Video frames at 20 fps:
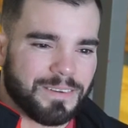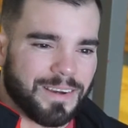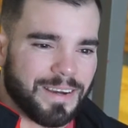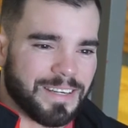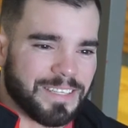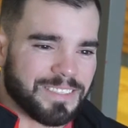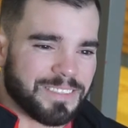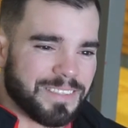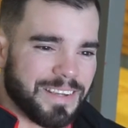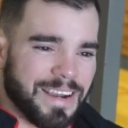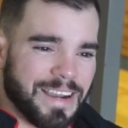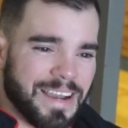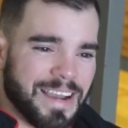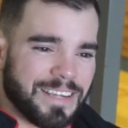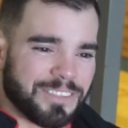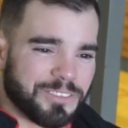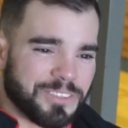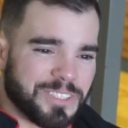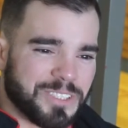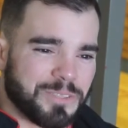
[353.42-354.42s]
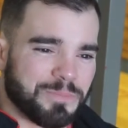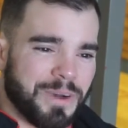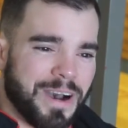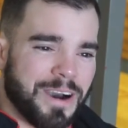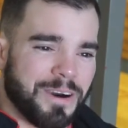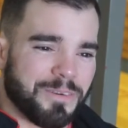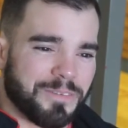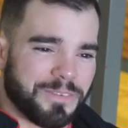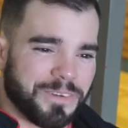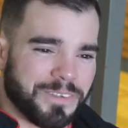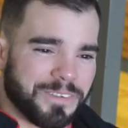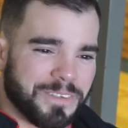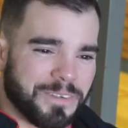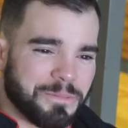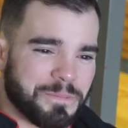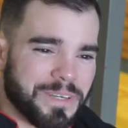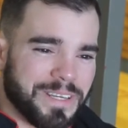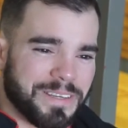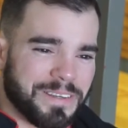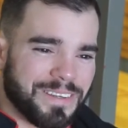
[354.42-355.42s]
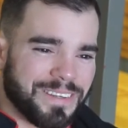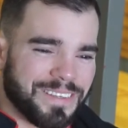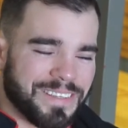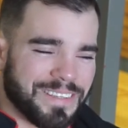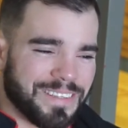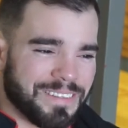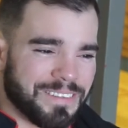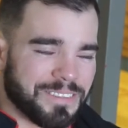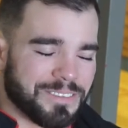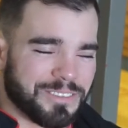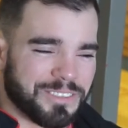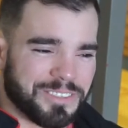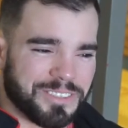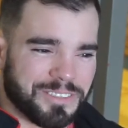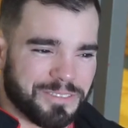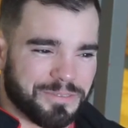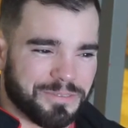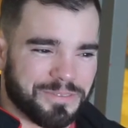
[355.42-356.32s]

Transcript: I actually smiled for a little bit, and it was just,